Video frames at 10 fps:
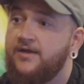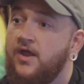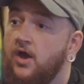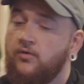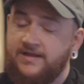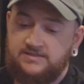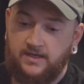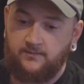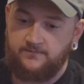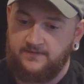No, that's
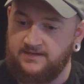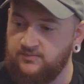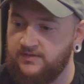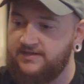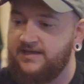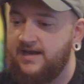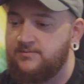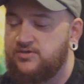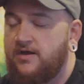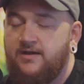one thing that
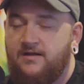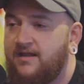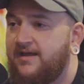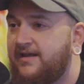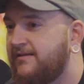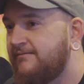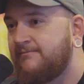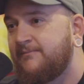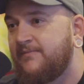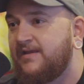I'm trying to like
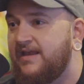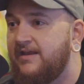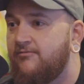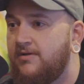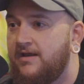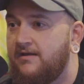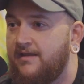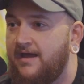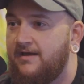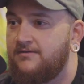get everybody out
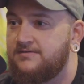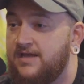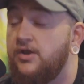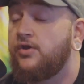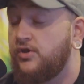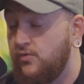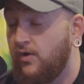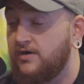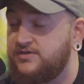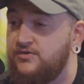of the house. I know you
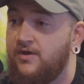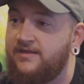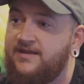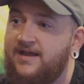are too. I can